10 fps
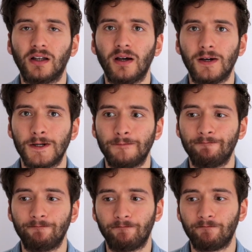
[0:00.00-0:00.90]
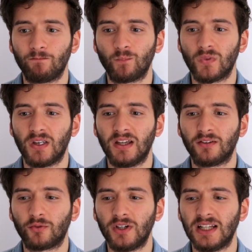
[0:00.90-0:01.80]
um,
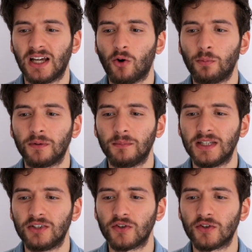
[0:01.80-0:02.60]
it's really helping me